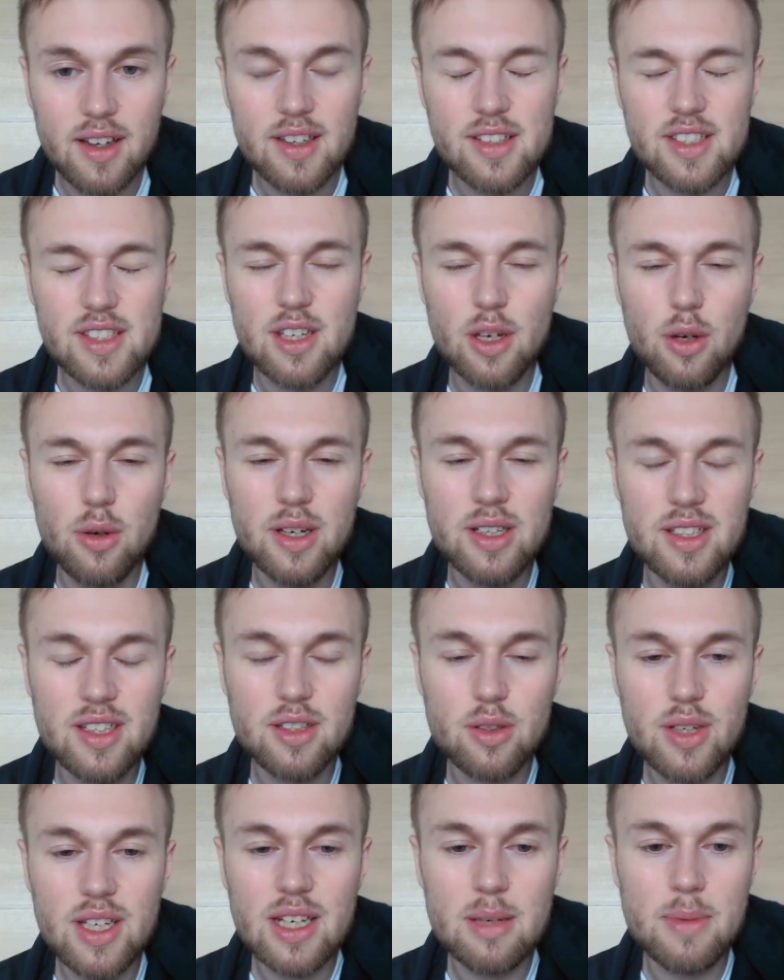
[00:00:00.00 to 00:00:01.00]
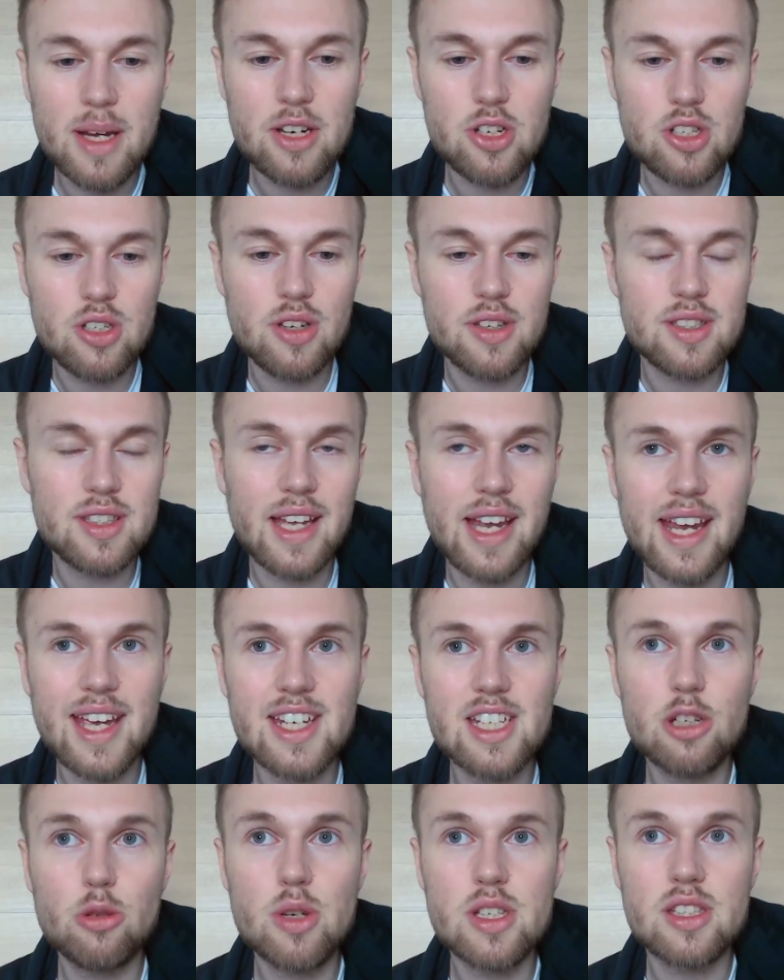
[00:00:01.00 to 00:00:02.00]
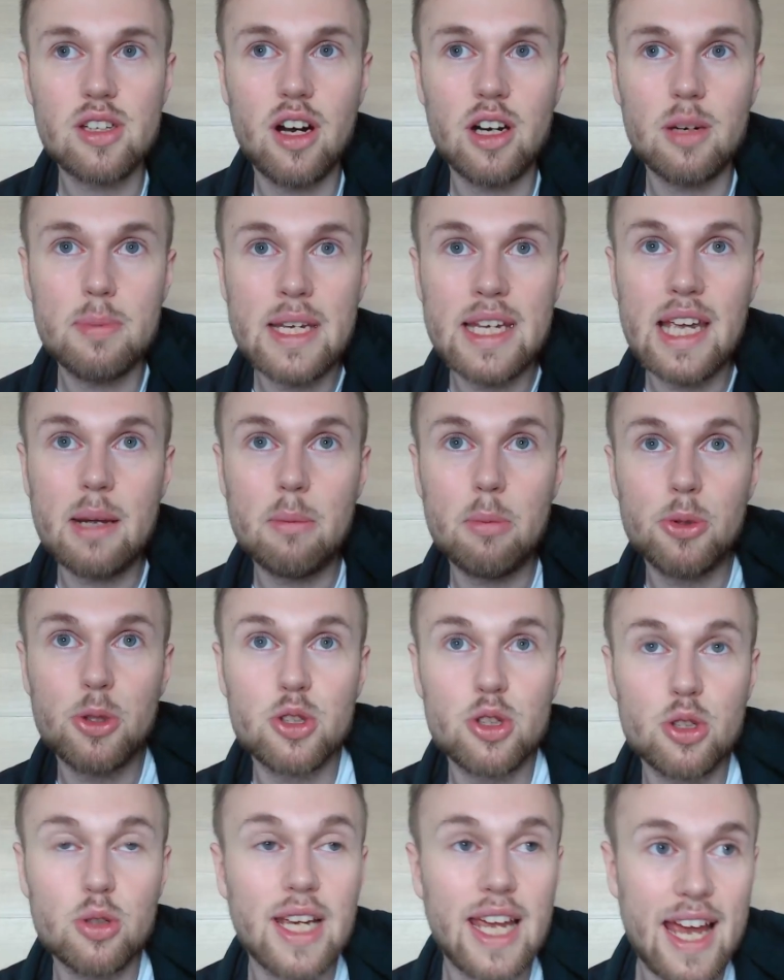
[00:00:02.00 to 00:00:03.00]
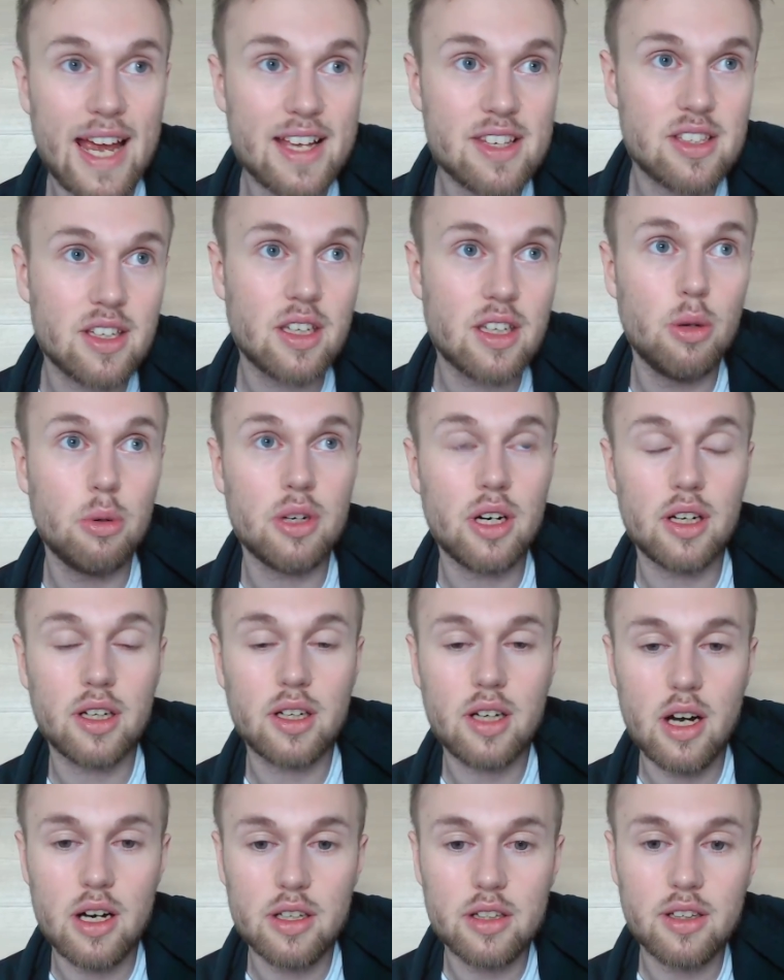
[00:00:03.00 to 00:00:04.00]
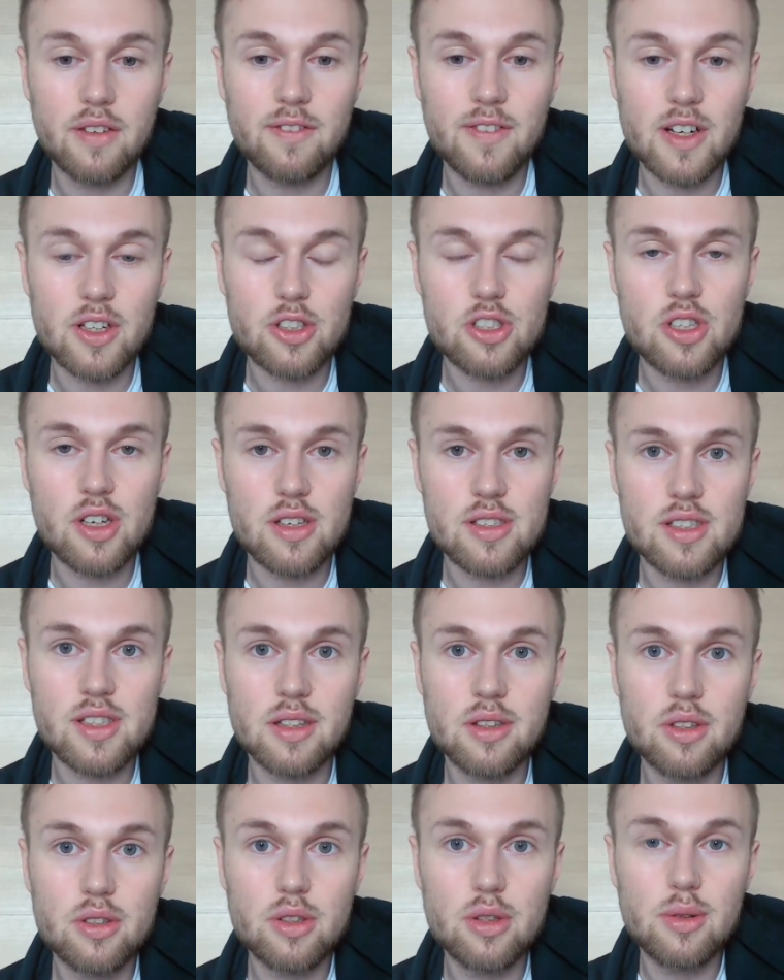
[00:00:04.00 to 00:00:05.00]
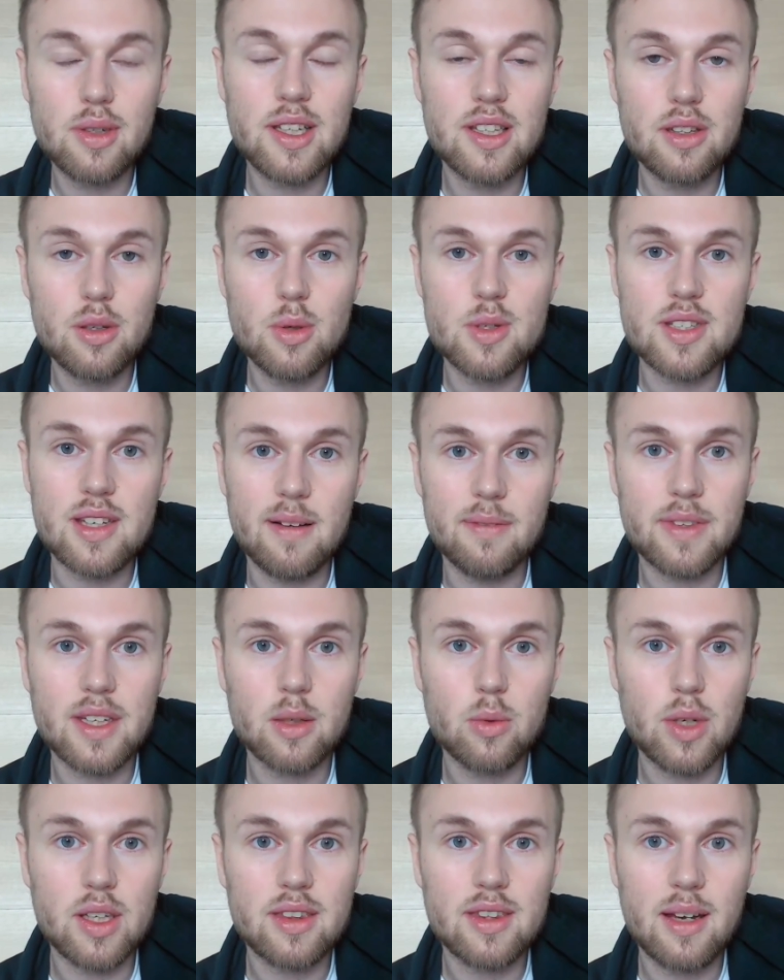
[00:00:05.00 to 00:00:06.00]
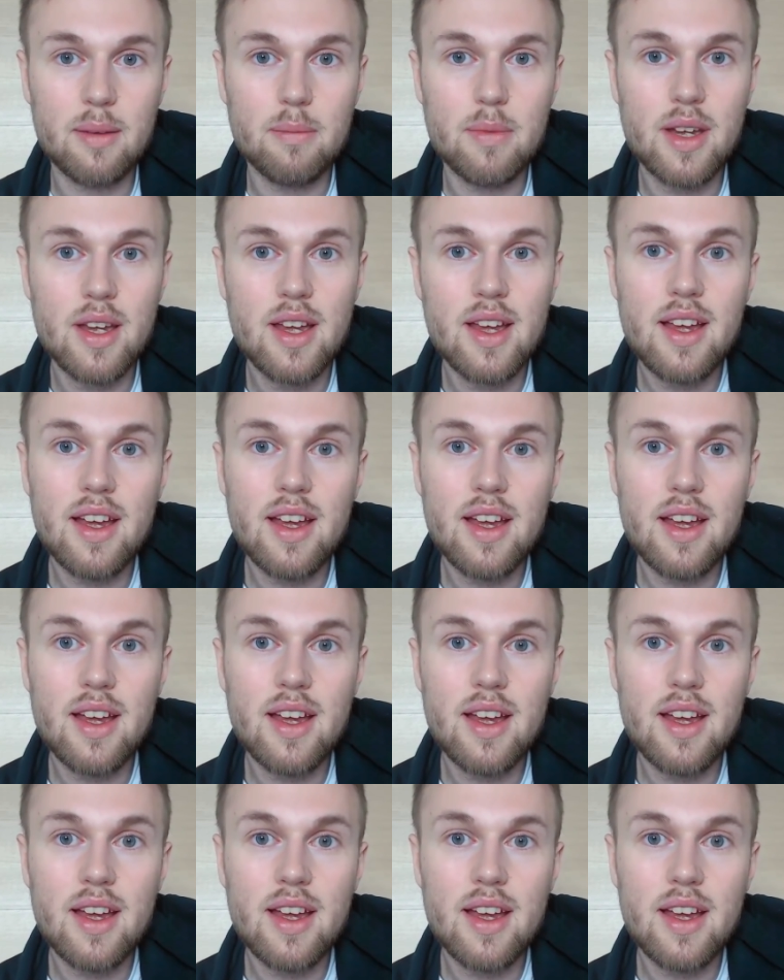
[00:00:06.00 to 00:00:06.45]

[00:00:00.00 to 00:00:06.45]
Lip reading: So in the three-dimensional stage, we start being able to truly execute our cognitive functions and to truly do something with them.